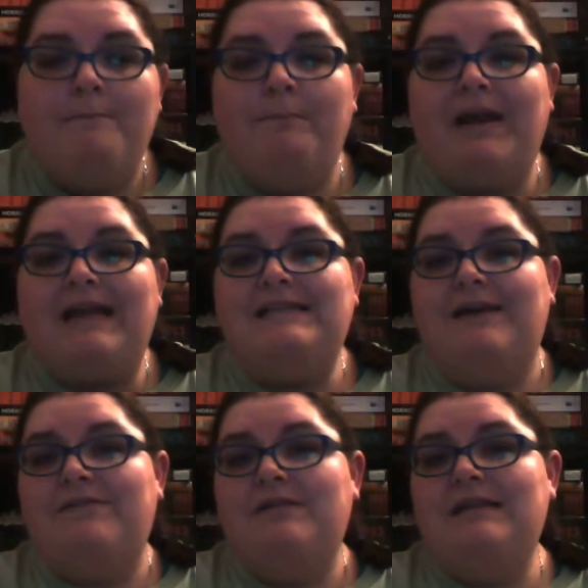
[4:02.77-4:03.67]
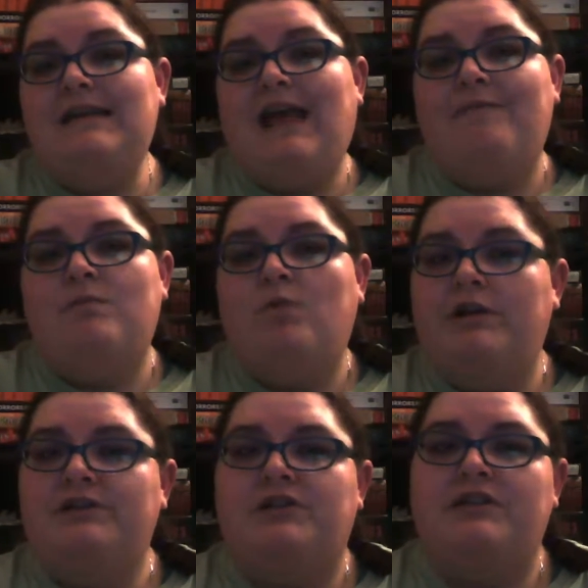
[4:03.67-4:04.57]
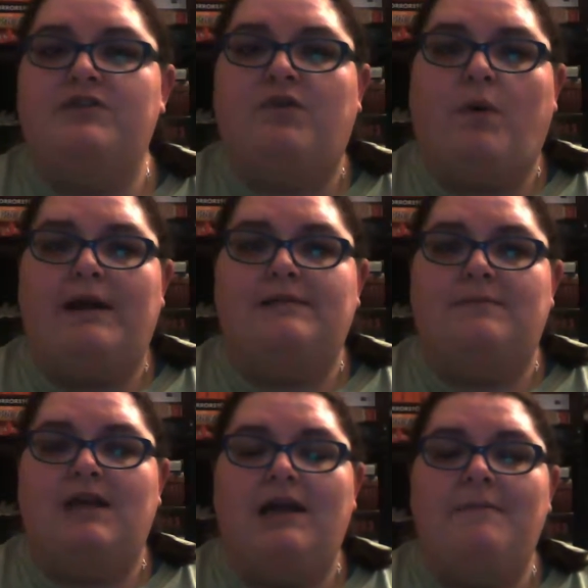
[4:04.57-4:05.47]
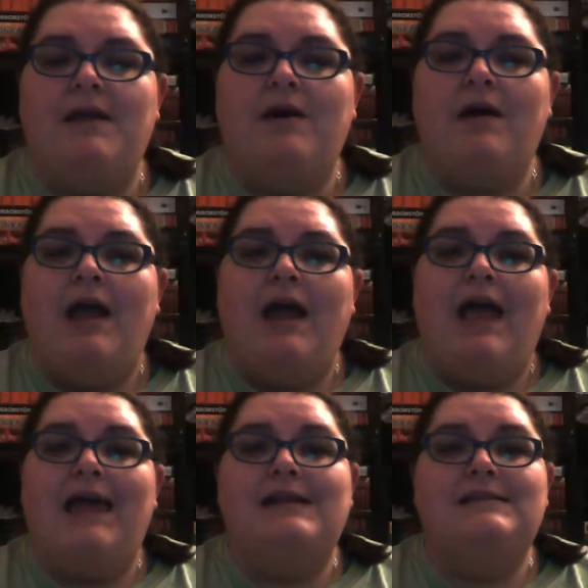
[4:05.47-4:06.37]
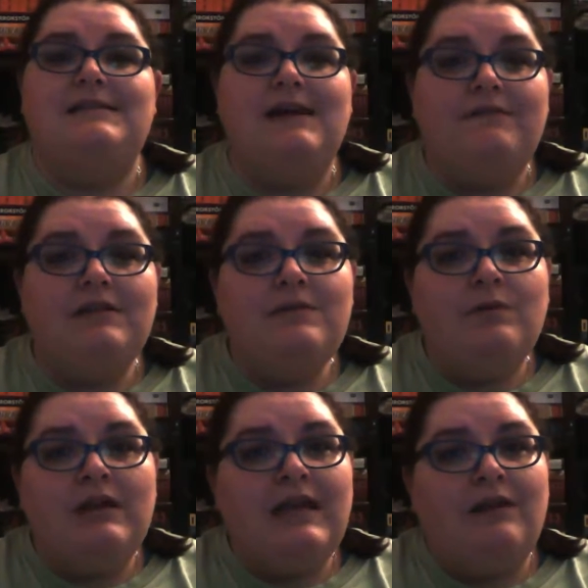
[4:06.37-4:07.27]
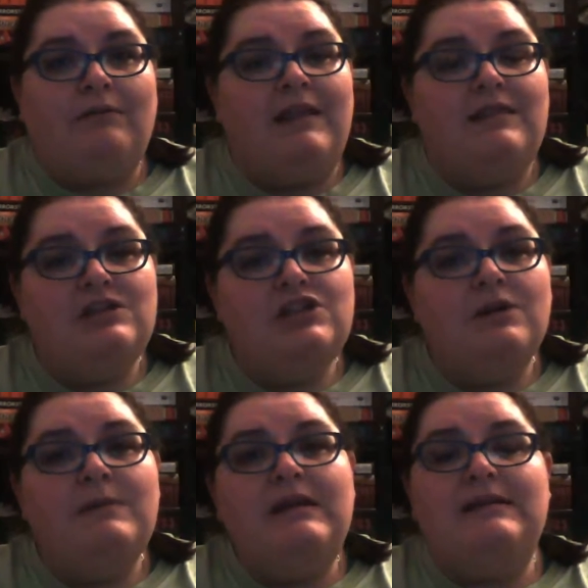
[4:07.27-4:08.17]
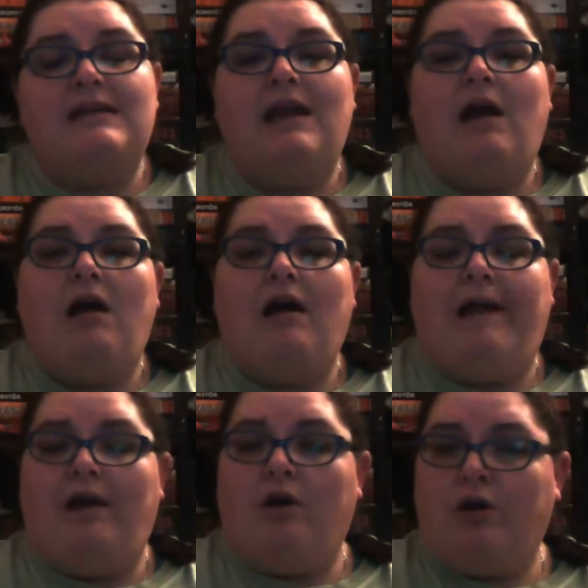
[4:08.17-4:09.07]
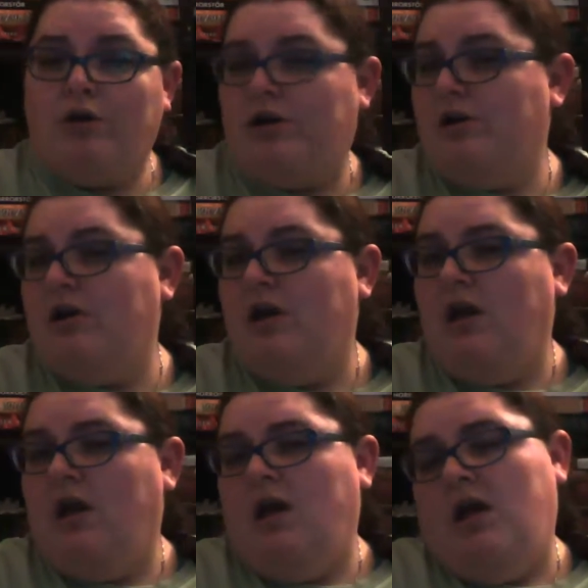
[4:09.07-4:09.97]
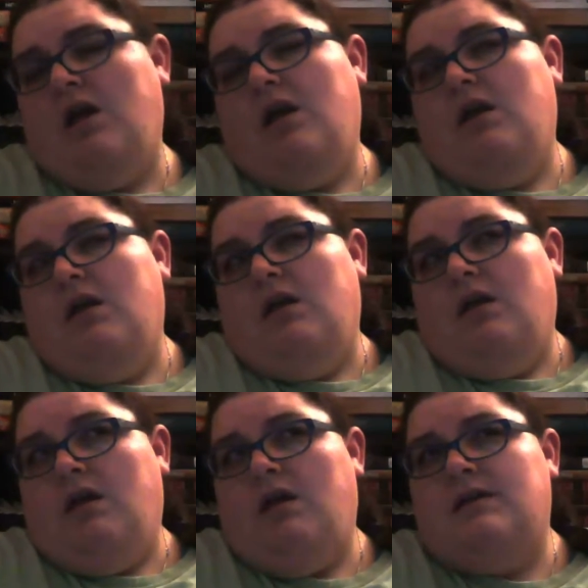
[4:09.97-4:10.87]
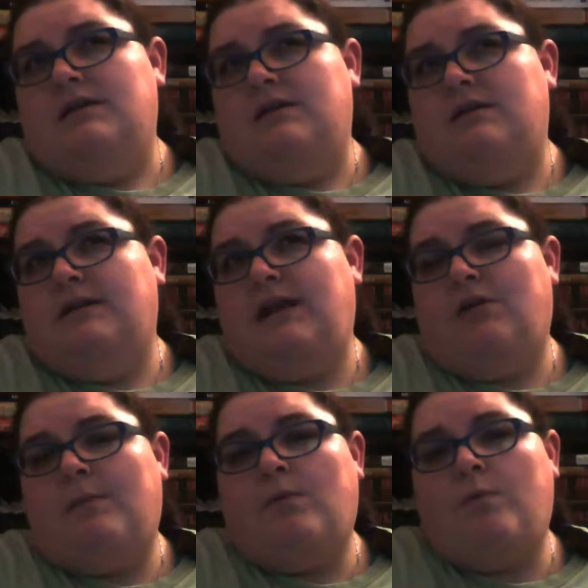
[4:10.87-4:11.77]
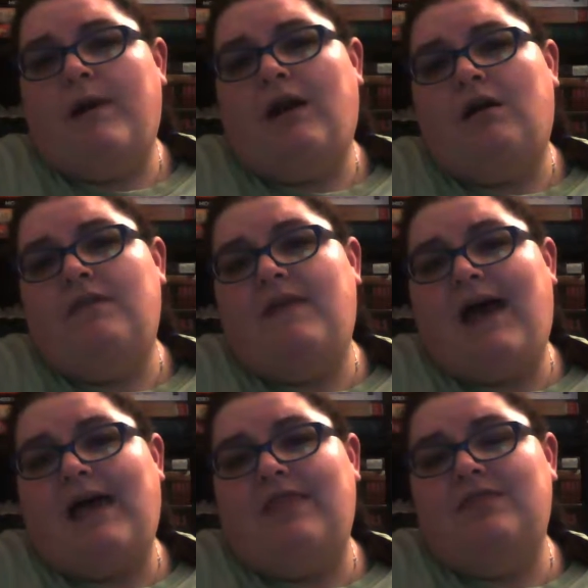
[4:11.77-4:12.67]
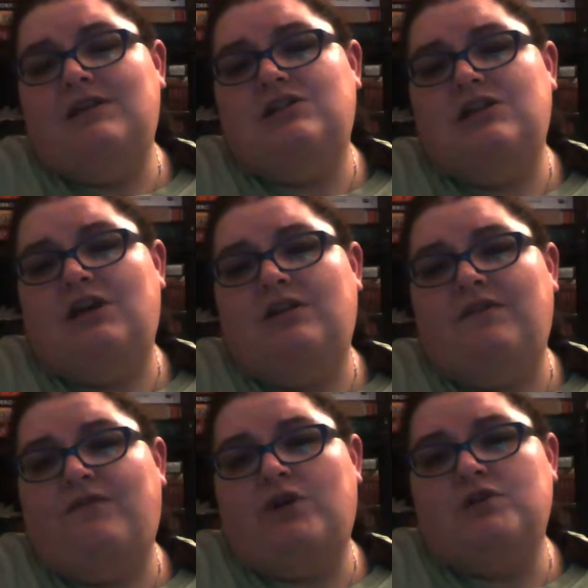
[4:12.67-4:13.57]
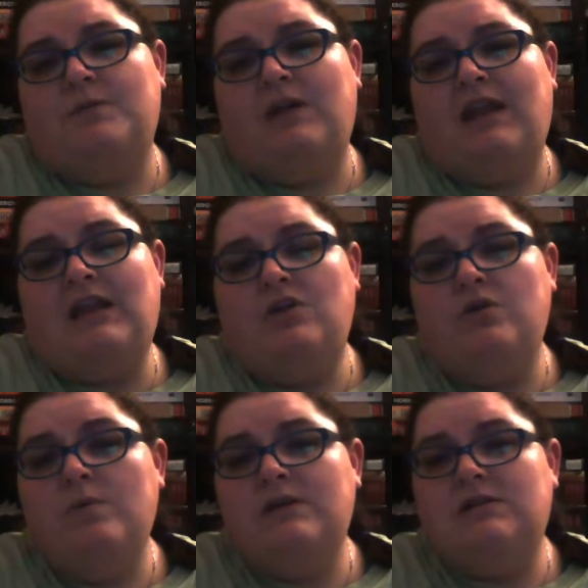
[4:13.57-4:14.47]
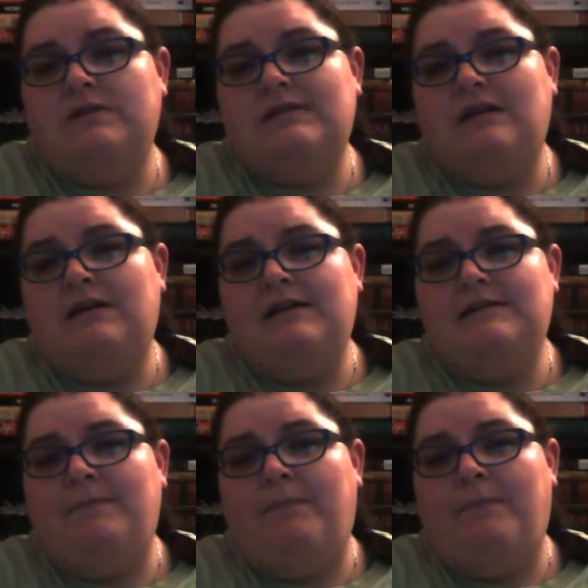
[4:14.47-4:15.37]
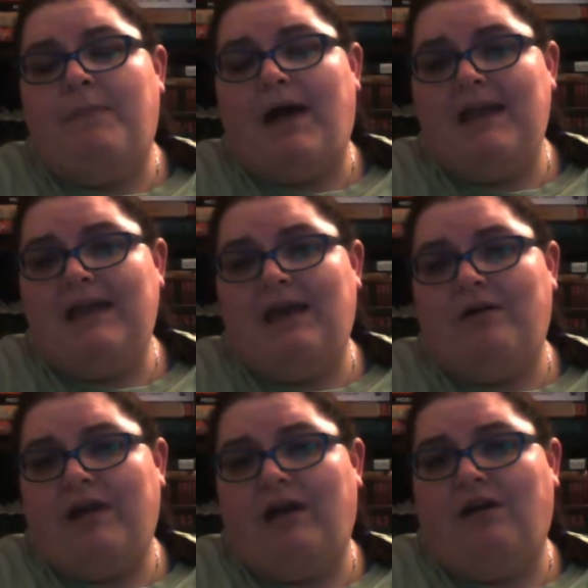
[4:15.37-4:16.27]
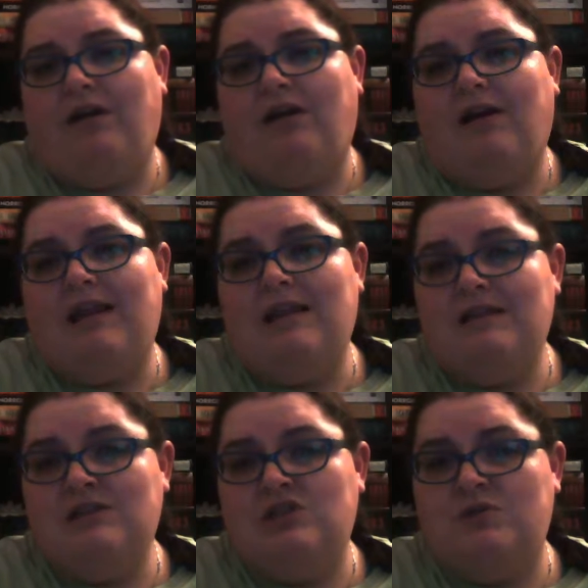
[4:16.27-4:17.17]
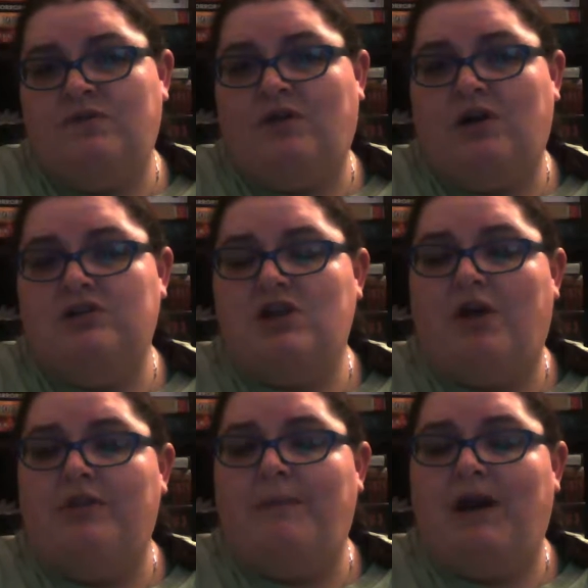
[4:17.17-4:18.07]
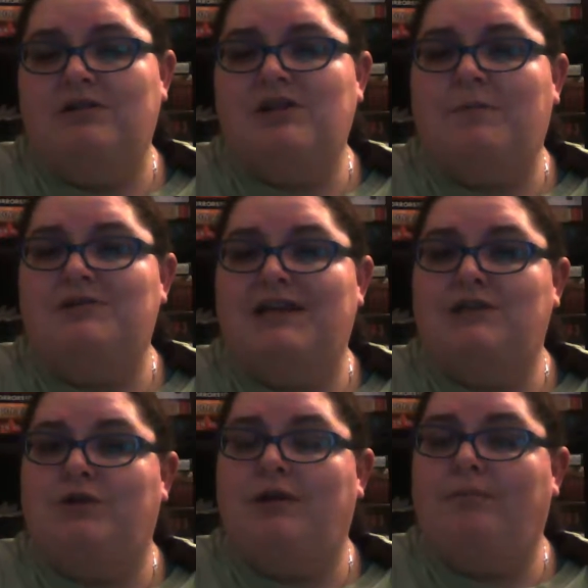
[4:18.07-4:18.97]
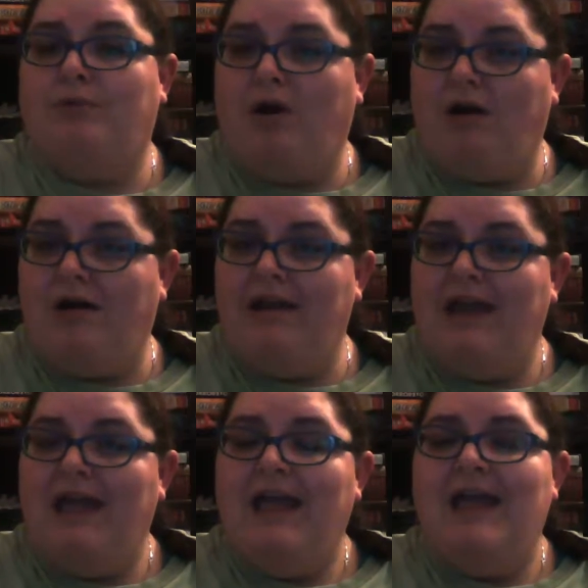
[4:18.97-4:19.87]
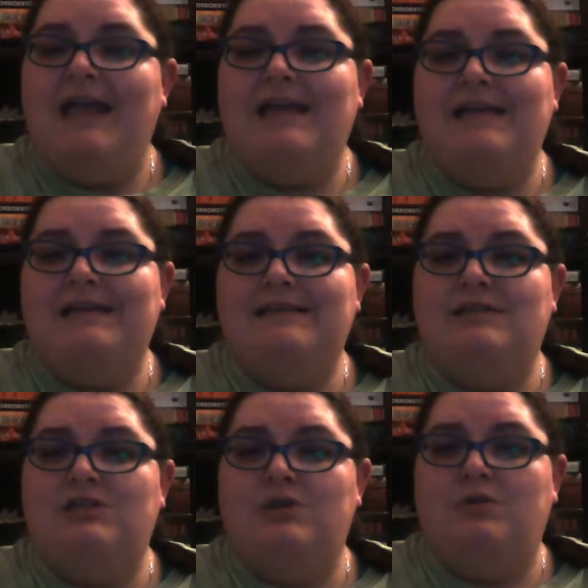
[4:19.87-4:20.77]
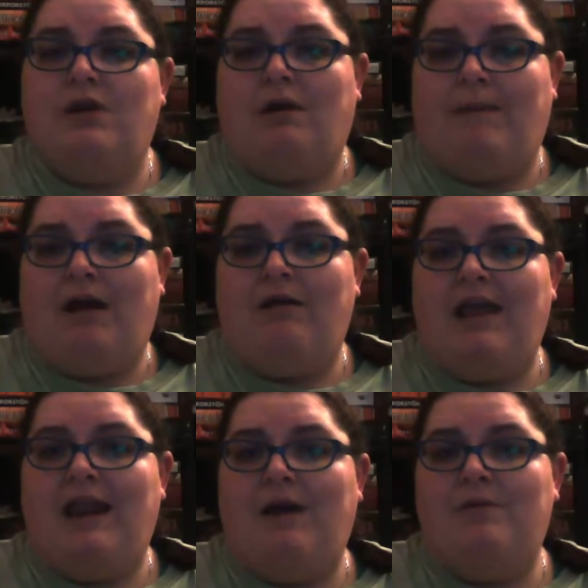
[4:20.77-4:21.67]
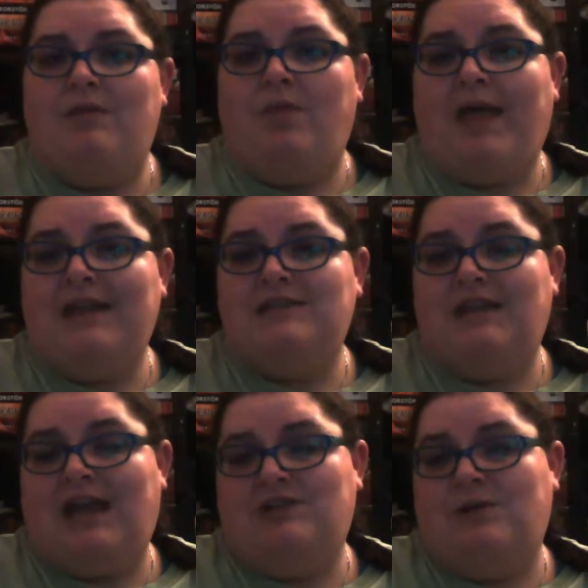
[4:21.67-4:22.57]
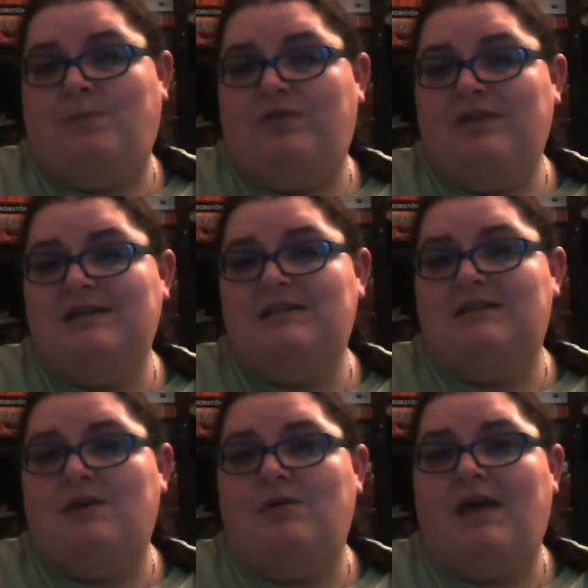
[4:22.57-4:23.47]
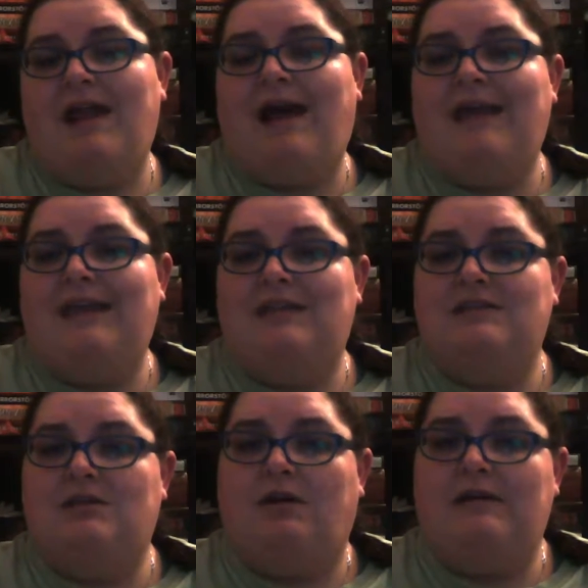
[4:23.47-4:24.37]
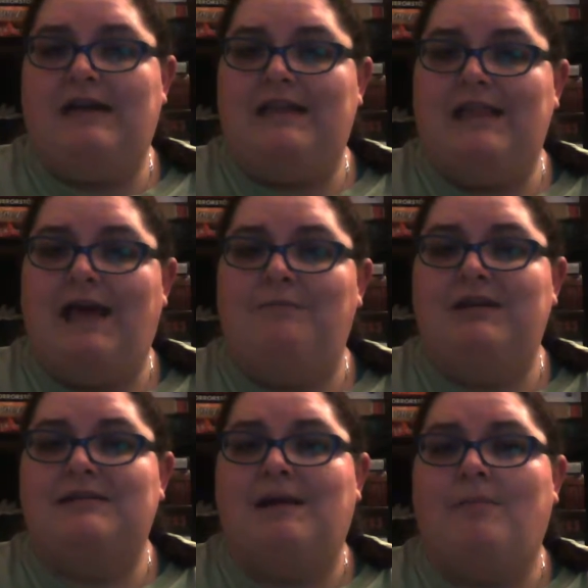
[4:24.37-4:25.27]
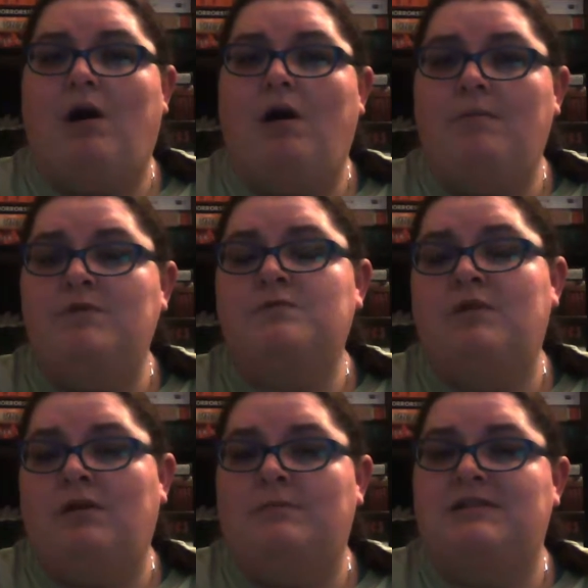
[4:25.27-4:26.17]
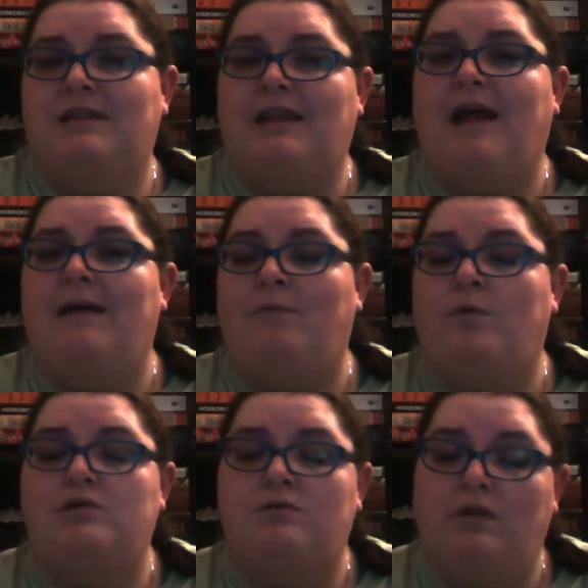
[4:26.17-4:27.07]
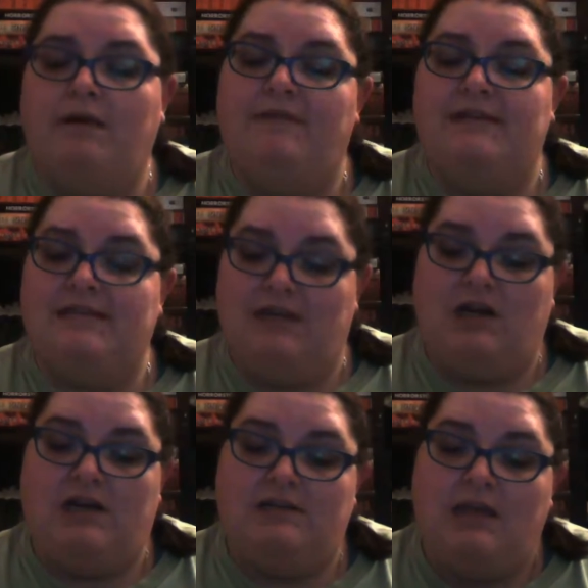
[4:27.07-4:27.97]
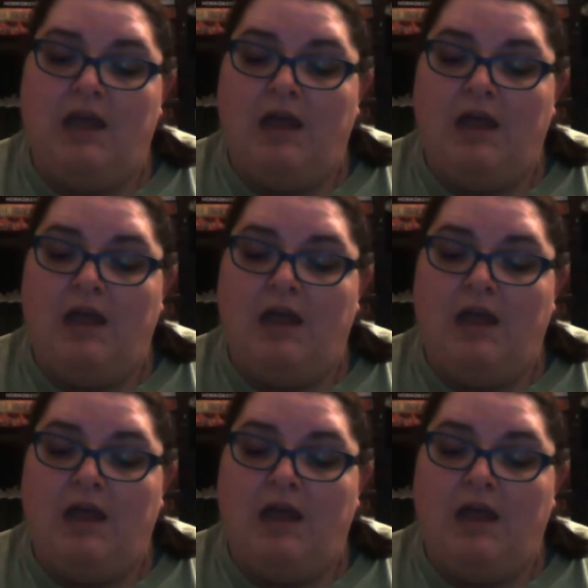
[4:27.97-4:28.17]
But I've been wanting to read this for quite some time now, and I definitely want to get it read this year because I heard, I can't remember where, that this year the first book in a new adult series by Gail Carriger in this universe called The Parasol Protectorate Abroad is due to come out, and I would like to catch up with this so that I can start reading that because I'm almost 100% that I am going to love this series.